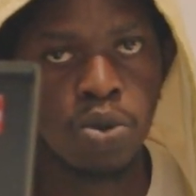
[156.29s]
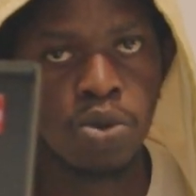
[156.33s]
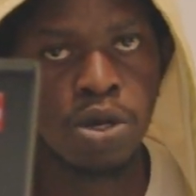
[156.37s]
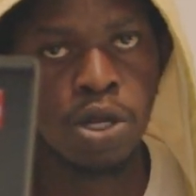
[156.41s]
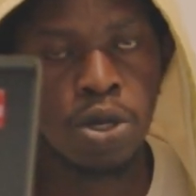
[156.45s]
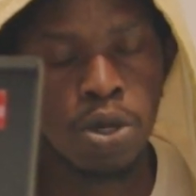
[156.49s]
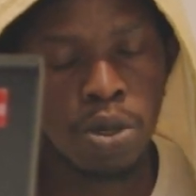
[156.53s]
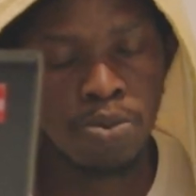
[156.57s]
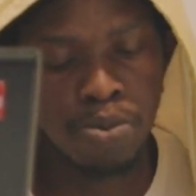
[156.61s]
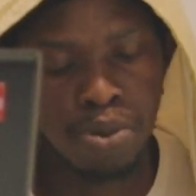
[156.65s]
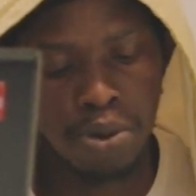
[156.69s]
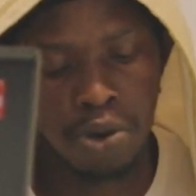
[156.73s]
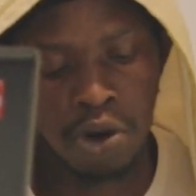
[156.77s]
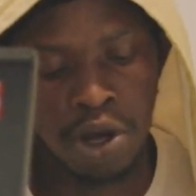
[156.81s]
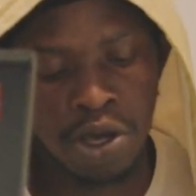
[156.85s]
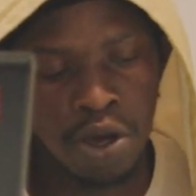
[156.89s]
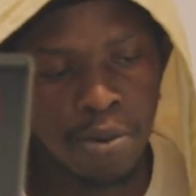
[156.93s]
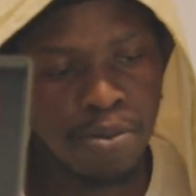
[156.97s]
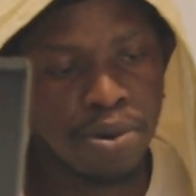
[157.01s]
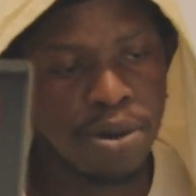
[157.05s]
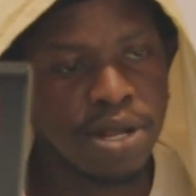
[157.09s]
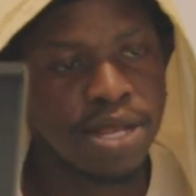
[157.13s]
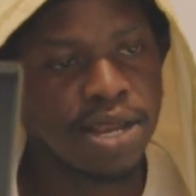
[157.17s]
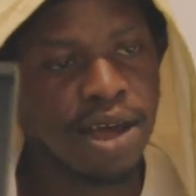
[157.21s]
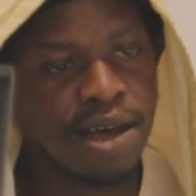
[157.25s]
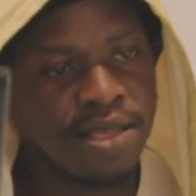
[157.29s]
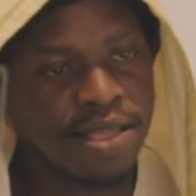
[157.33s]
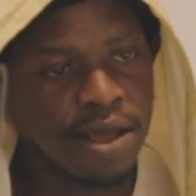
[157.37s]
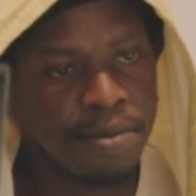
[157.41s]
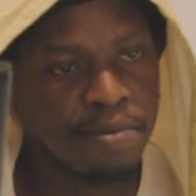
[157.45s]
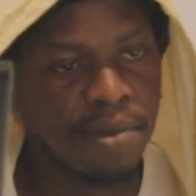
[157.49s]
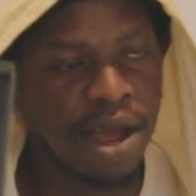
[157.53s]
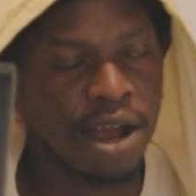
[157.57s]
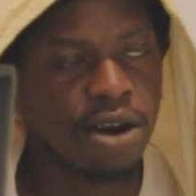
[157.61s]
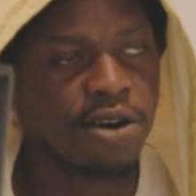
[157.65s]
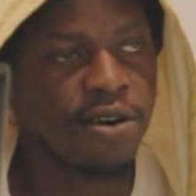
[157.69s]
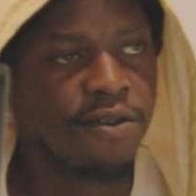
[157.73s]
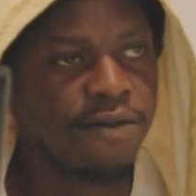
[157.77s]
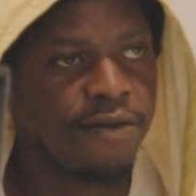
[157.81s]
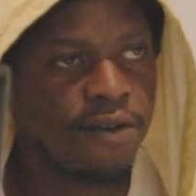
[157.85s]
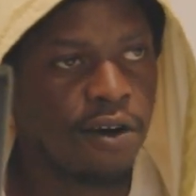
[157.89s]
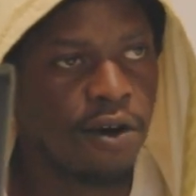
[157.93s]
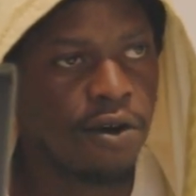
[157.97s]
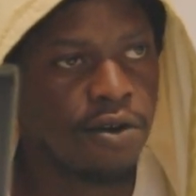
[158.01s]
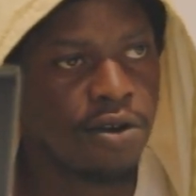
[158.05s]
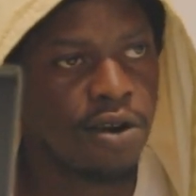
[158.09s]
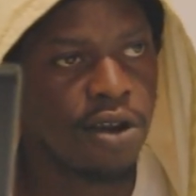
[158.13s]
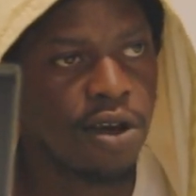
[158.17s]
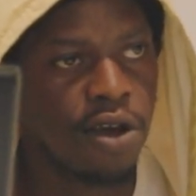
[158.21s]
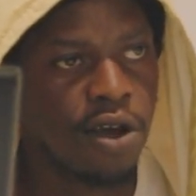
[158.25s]
When you put down that
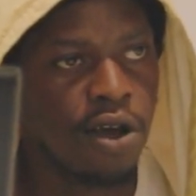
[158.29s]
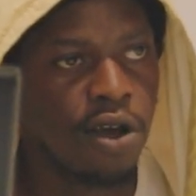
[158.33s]
microphone,